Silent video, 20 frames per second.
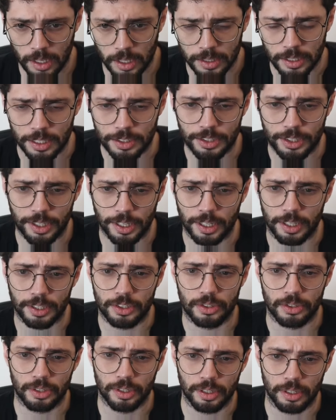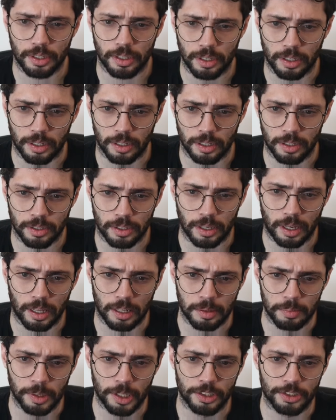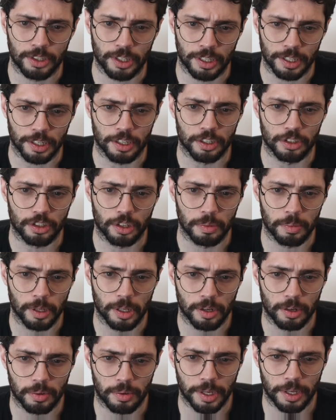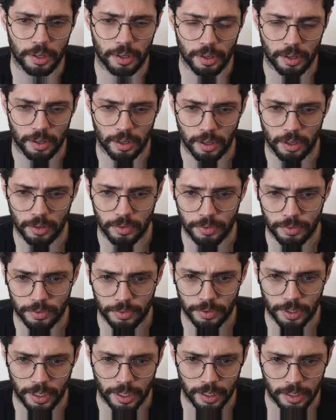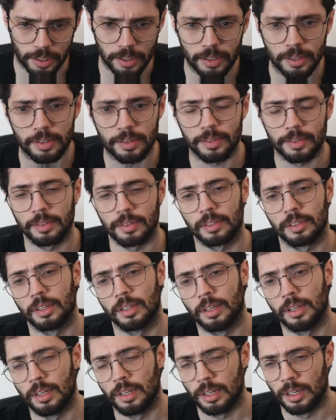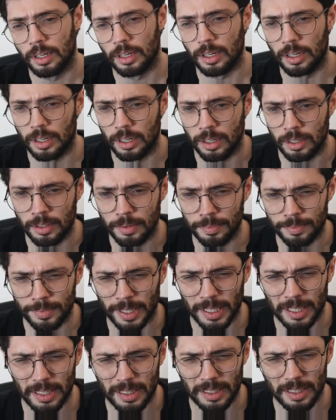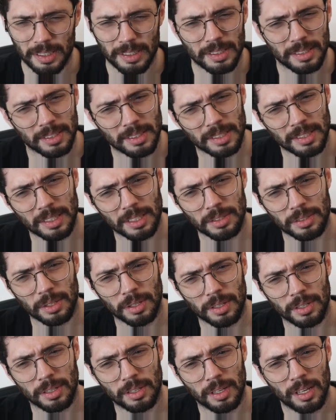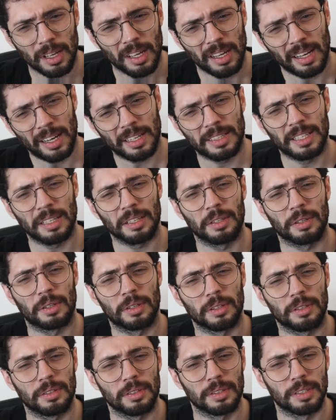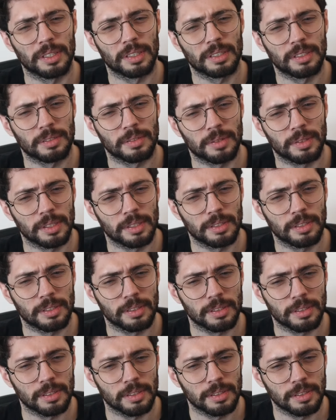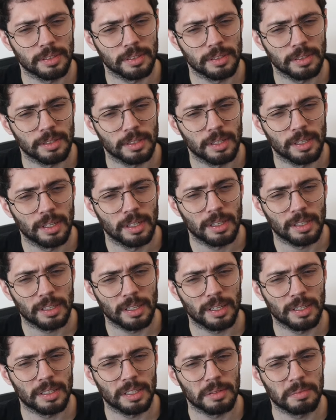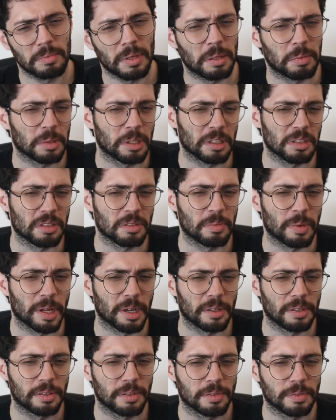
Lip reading: That says elements, and here it's going to be an array of A. I think is this good? I think you could do this, right? Yeah, I think maybe this is better.